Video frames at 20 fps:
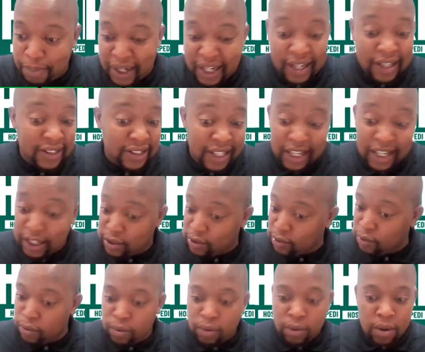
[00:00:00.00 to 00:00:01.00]
players like
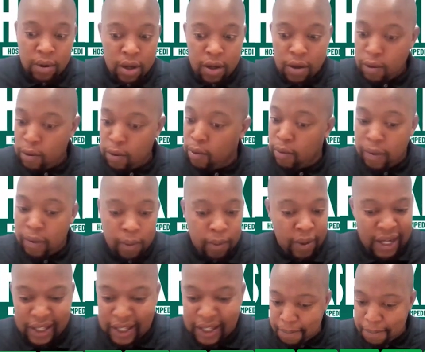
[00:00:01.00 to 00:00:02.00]
you, who the
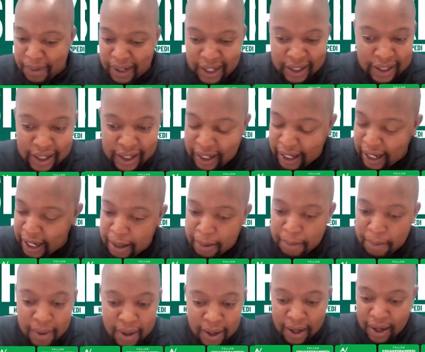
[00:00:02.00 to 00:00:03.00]
they played the
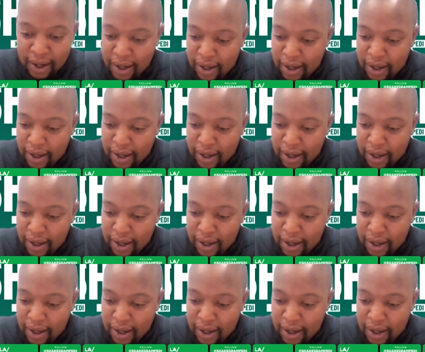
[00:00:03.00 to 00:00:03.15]
game,